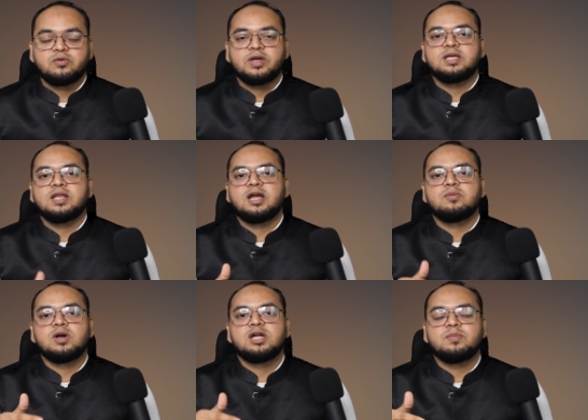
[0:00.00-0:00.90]
You can
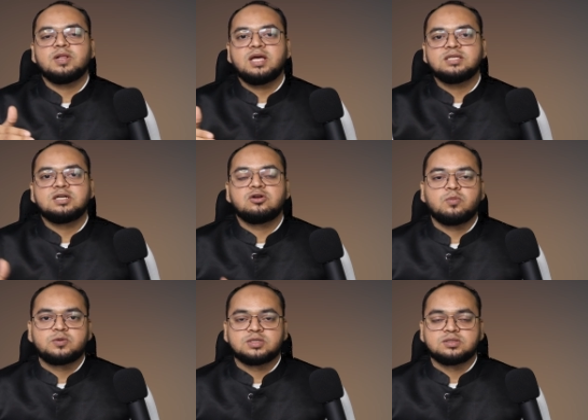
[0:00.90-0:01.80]
create multiple agent
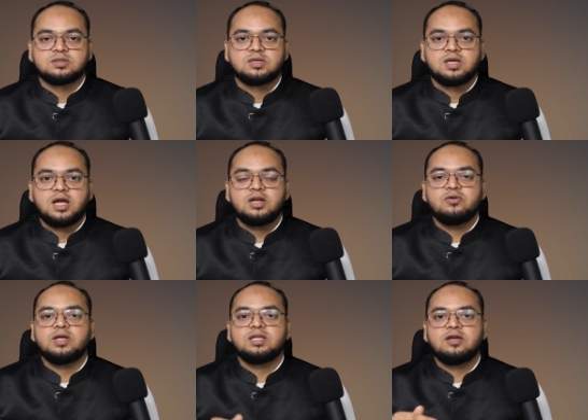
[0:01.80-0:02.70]
option and
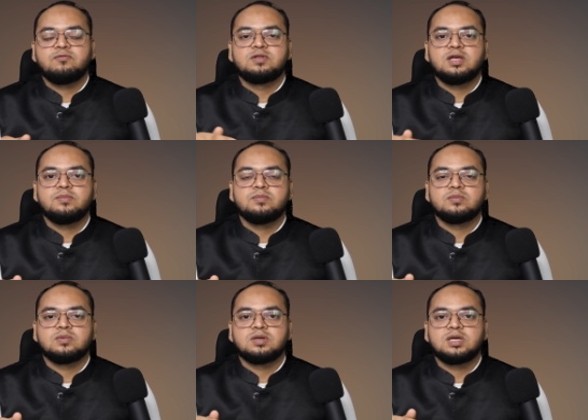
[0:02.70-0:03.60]
you can give
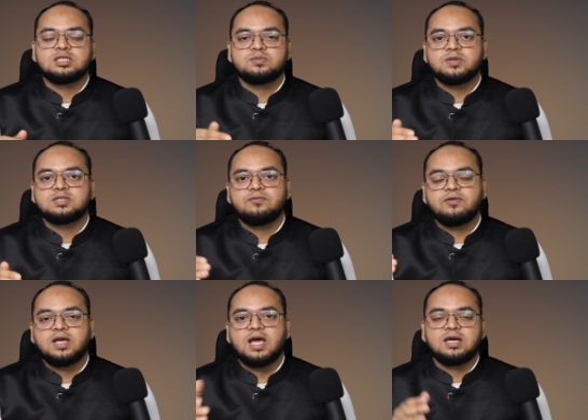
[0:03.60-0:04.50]
them a
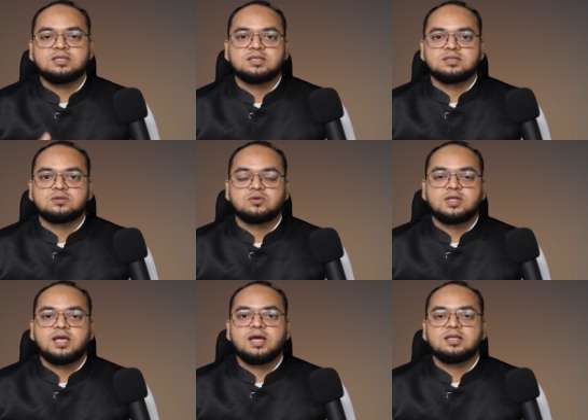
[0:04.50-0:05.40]
specific access so
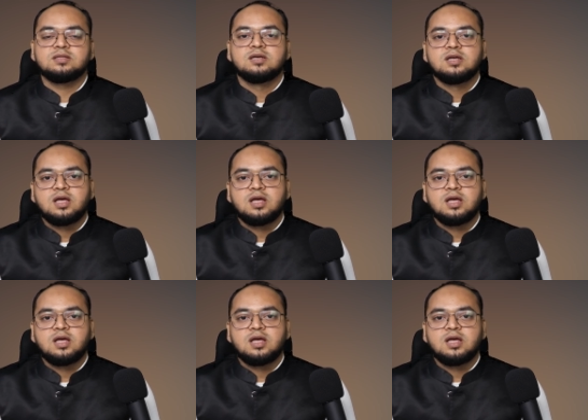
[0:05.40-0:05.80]
they can